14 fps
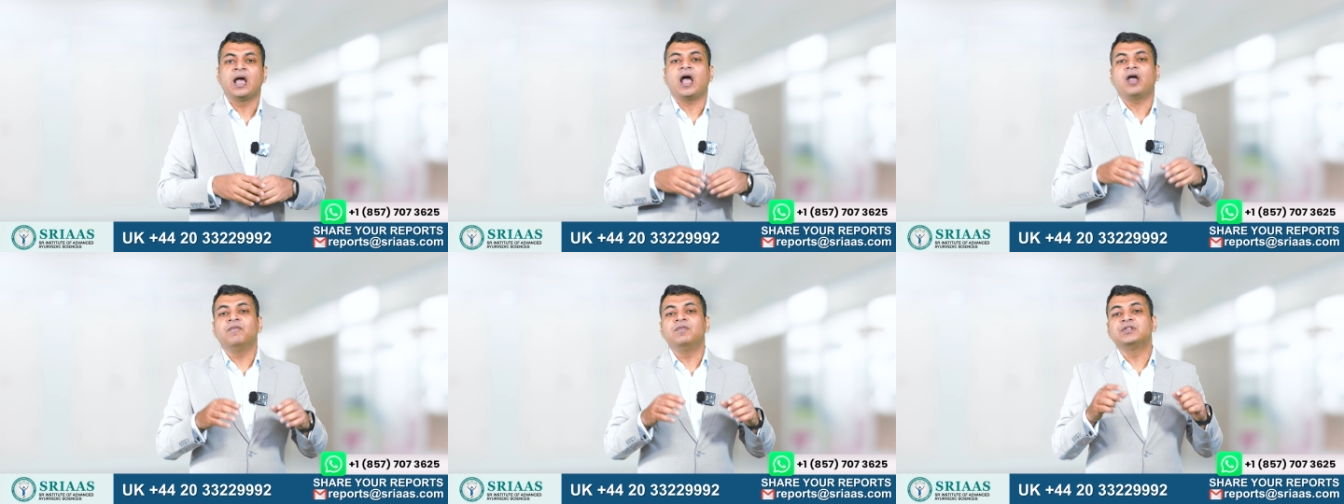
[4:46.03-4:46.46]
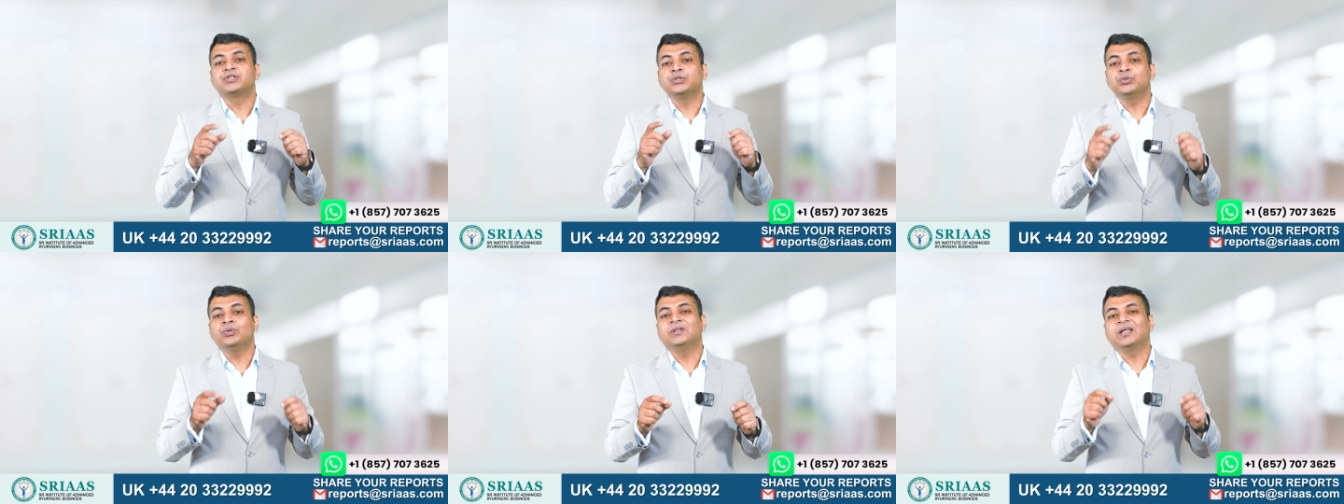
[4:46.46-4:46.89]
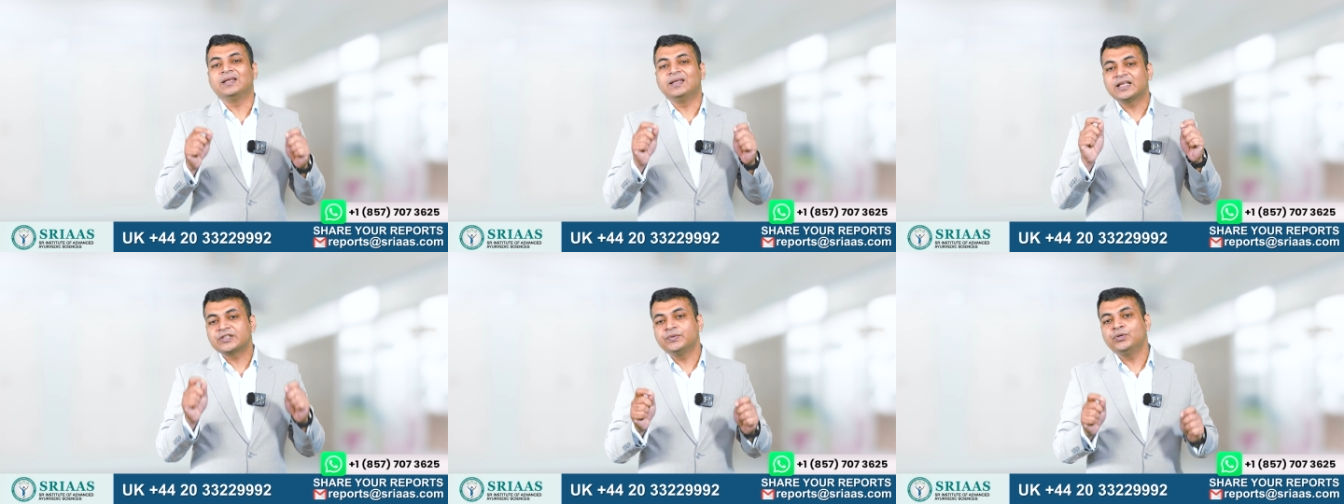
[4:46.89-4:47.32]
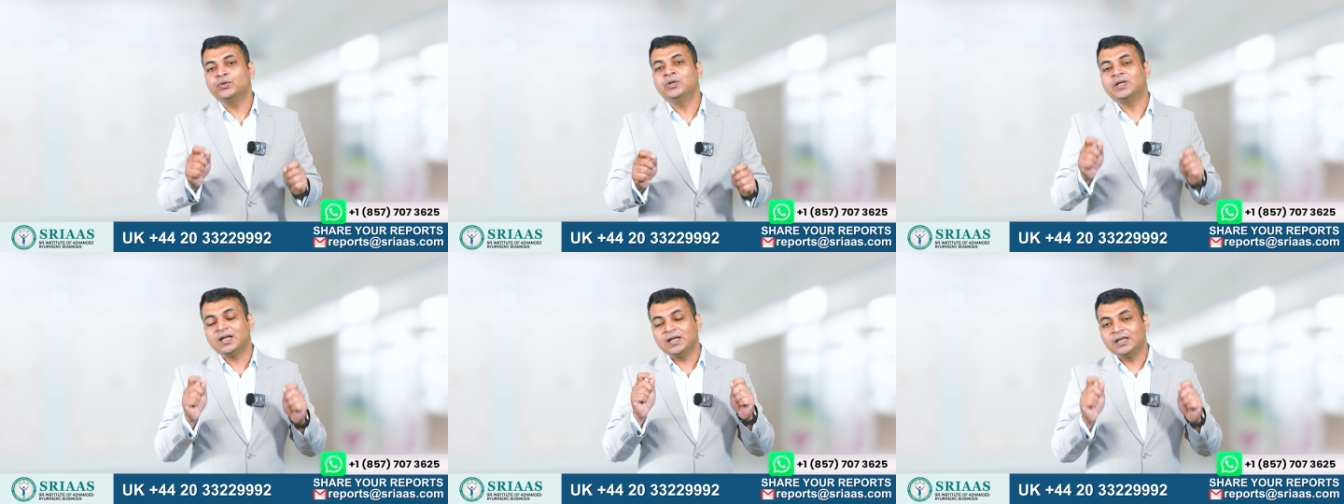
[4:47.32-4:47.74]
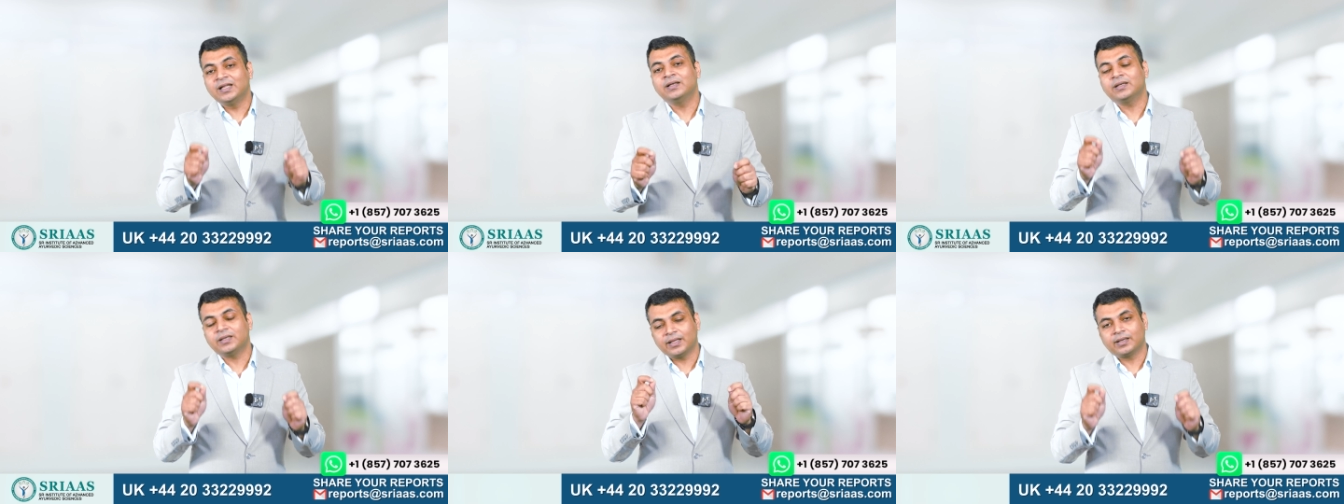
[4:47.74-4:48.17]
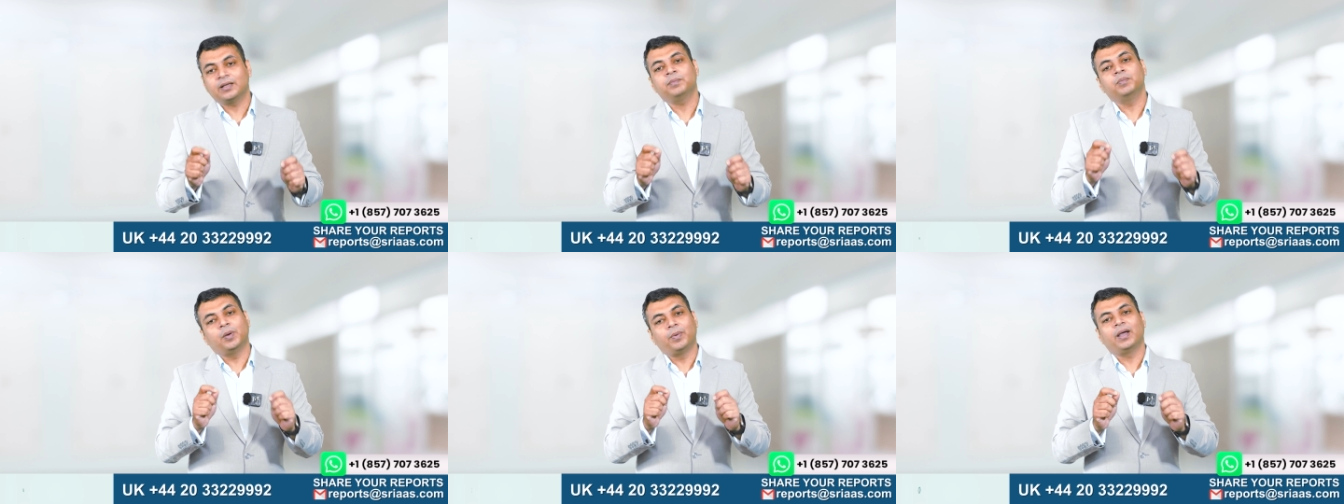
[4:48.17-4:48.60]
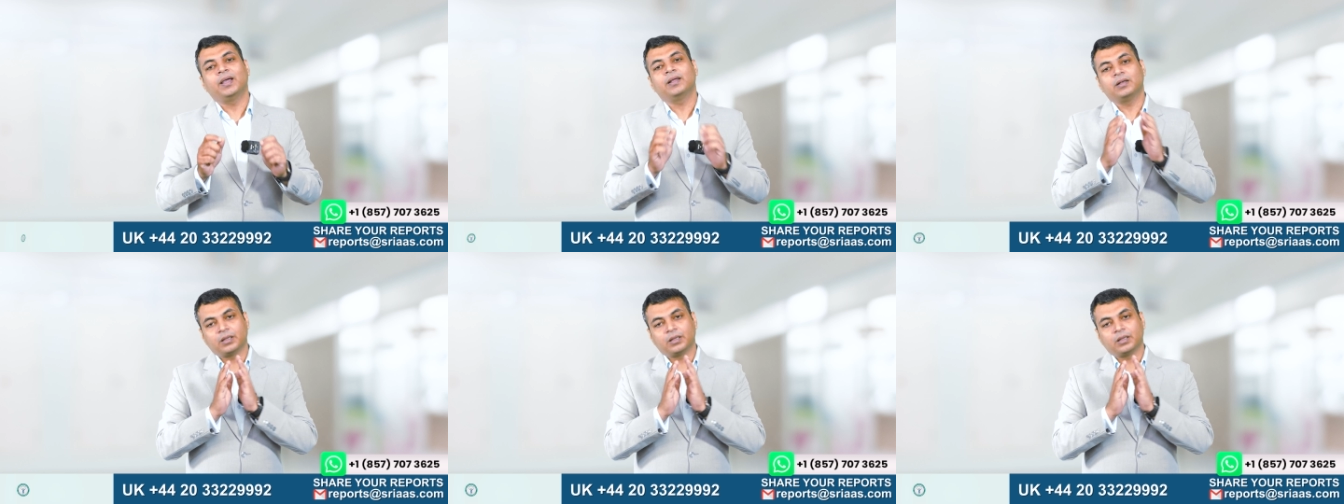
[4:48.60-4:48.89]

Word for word: I will see you in the next video. Till then, take care. Bye bye.